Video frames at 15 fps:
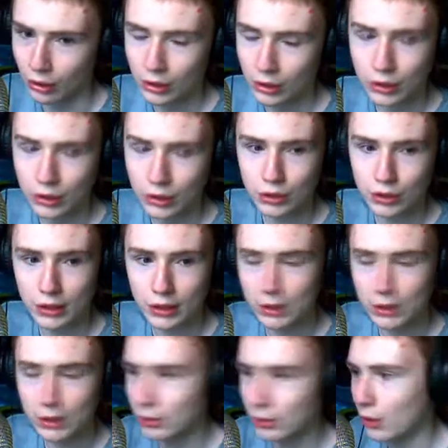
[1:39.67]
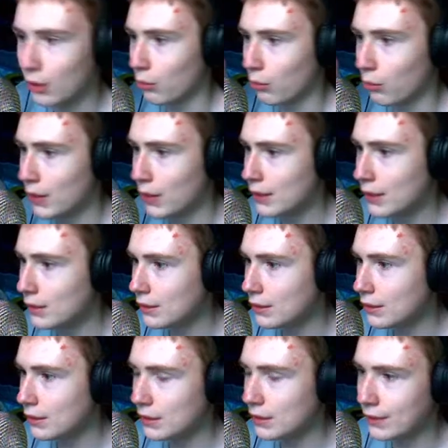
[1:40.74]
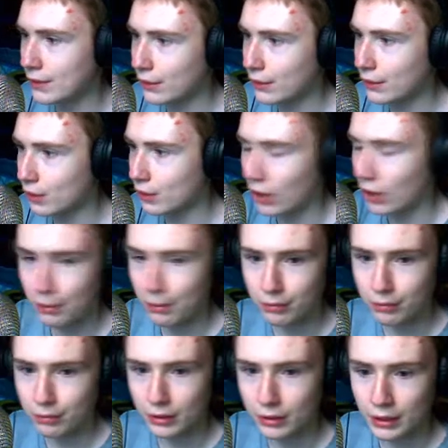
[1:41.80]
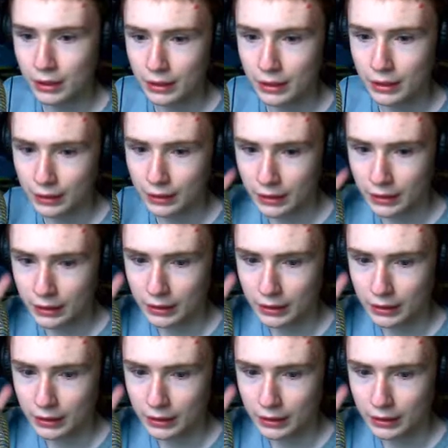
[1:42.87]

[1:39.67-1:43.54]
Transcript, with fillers: So guys, when these videos are up and uh,